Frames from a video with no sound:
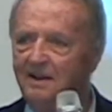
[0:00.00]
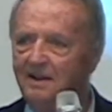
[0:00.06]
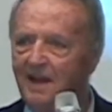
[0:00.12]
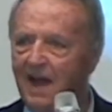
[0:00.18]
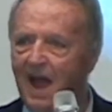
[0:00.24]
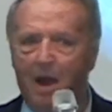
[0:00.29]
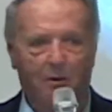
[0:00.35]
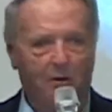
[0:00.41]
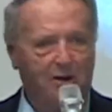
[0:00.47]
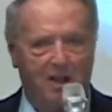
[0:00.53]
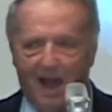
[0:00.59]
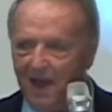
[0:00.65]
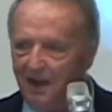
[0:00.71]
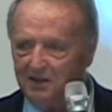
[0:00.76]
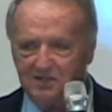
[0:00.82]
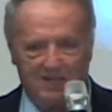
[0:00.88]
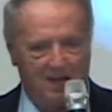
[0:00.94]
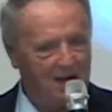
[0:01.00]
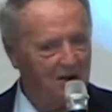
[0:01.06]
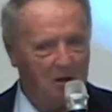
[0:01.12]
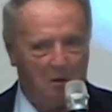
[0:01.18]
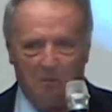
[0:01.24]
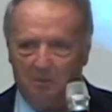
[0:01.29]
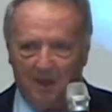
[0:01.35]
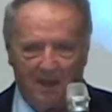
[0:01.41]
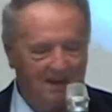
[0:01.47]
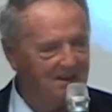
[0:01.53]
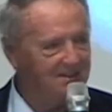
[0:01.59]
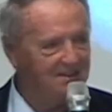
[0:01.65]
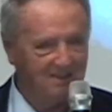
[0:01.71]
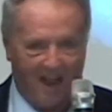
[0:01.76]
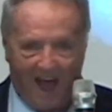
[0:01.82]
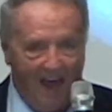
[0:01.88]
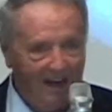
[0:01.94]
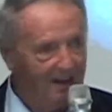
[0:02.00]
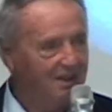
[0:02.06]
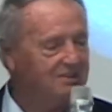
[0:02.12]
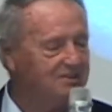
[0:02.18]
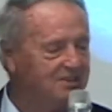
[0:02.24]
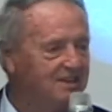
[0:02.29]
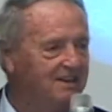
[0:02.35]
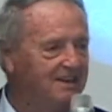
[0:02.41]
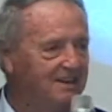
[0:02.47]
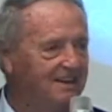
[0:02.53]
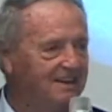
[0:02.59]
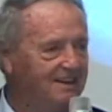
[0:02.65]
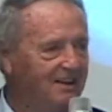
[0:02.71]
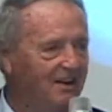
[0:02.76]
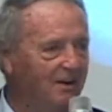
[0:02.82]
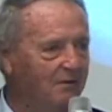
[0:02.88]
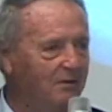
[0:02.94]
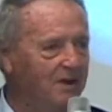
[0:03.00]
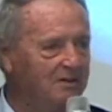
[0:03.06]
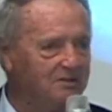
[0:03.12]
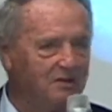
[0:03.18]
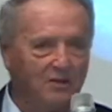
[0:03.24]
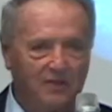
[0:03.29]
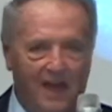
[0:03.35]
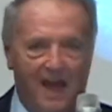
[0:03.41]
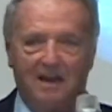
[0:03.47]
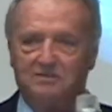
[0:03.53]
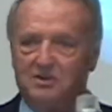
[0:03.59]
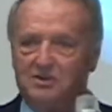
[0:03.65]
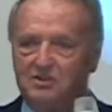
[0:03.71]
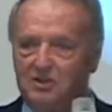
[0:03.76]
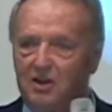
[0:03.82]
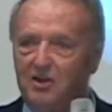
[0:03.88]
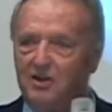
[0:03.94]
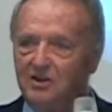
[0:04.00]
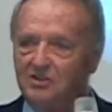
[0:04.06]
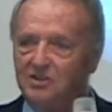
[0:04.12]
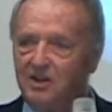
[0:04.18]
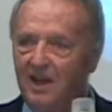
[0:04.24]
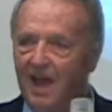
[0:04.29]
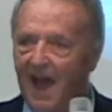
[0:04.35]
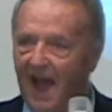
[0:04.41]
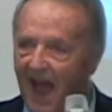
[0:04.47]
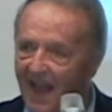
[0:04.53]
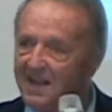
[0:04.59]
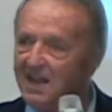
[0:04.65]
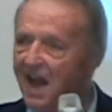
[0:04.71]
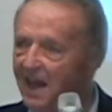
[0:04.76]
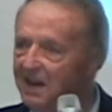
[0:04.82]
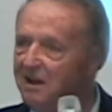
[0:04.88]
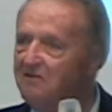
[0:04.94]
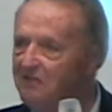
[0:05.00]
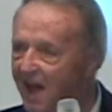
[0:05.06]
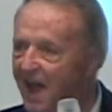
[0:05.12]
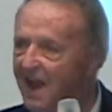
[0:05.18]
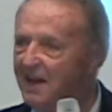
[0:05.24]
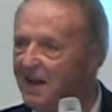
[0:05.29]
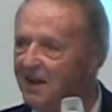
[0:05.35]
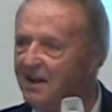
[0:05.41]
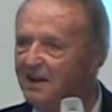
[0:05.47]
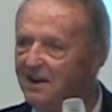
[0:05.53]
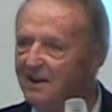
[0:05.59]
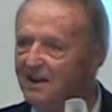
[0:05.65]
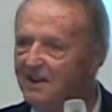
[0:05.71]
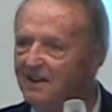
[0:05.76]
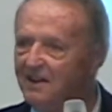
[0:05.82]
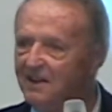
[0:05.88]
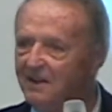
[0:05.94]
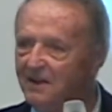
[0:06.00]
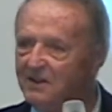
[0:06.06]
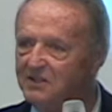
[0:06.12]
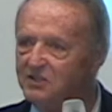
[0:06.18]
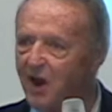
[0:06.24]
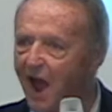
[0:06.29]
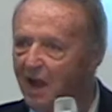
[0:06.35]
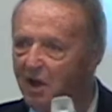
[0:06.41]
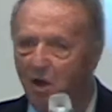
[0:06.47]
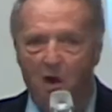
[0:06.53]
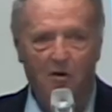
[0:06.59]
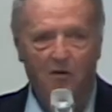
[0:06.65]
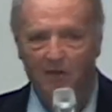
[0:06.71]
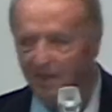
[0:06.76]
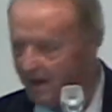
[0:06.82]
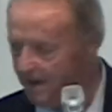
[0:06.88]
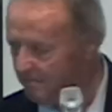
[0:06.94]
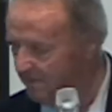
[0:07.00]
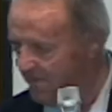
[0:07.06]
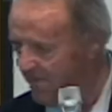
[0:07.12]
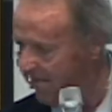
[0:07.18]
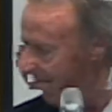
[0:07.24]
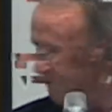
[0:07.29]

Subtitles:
Howard College ain't no big college. We had 2,000 students. I got invited. So I go over there, man.